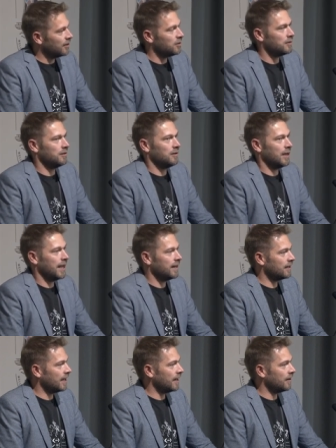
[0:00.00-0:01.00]
Who, who
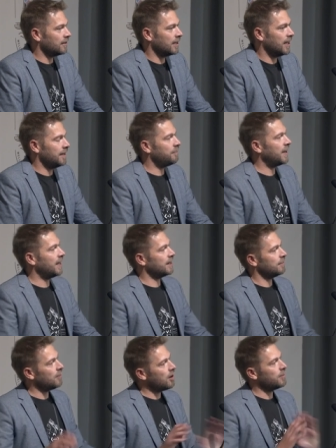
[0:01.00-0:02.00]
and like, but at
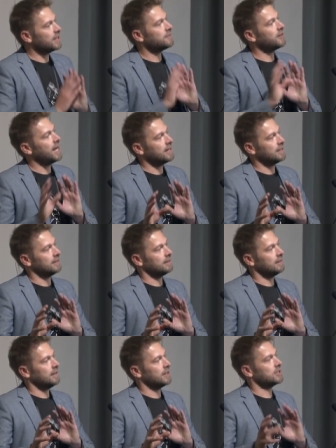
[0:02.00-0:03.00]
the moment it's very hard to
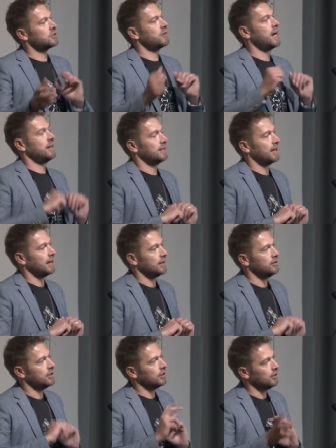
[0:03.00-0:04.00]
extract the data.
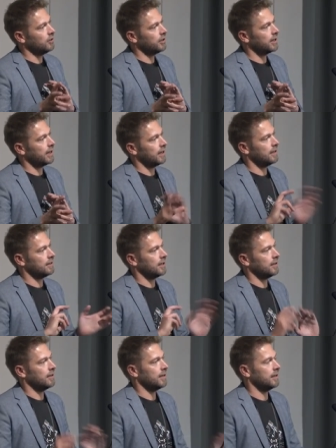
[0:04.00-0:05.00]
You can look at it and uh,
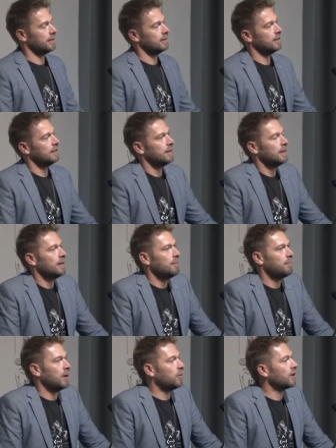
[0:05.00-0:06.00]
and,
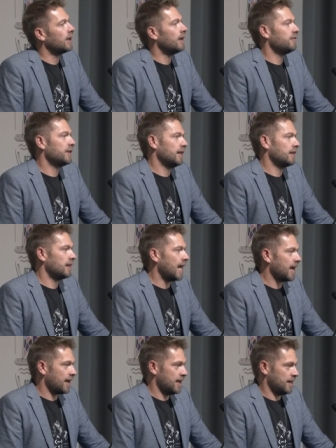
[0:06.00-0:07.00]
but would love to get
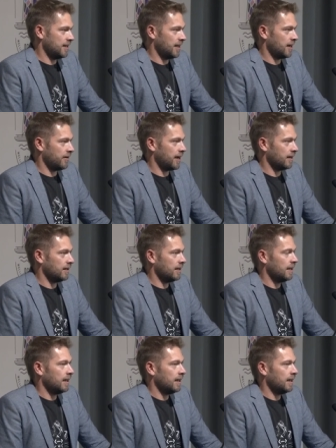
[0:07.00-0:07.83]
that kind of data out.